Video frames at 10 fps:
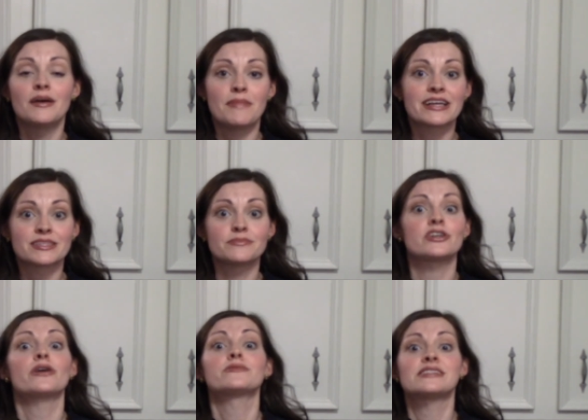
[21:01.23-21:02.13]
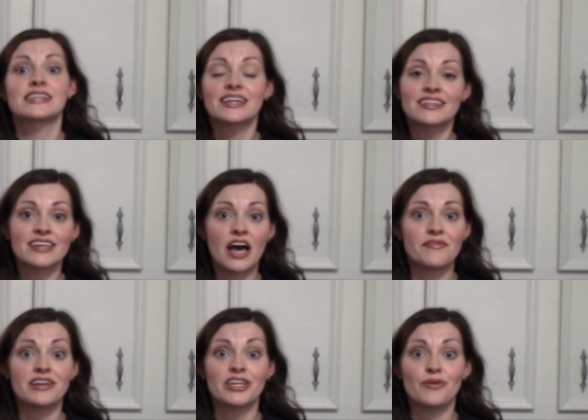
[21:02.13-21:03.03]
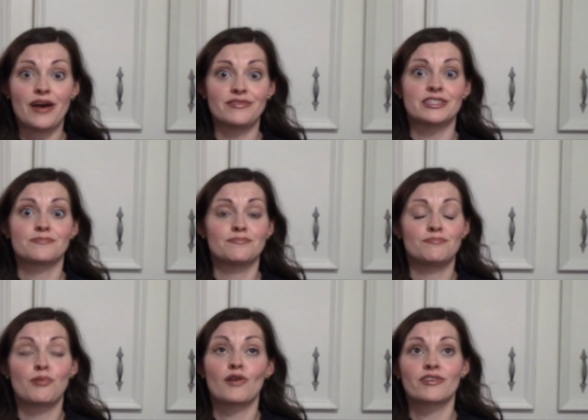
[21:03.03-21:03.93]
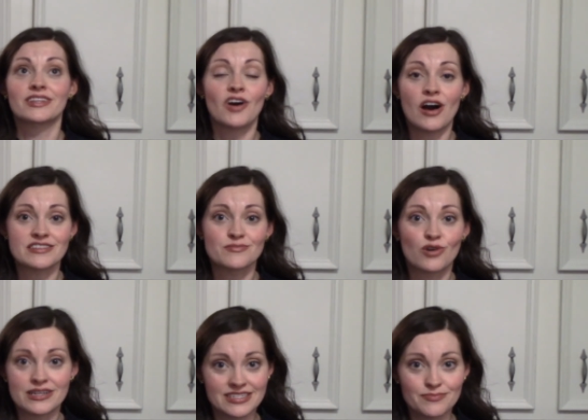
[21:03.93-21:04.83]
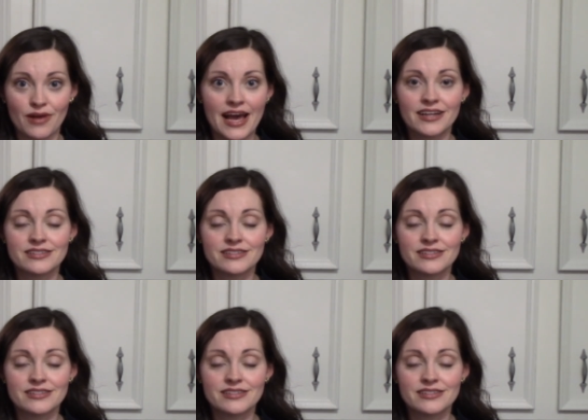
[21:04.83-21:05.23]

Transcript: make some dough, stick it in the oven, and you have this perfectly awesome crusty bread.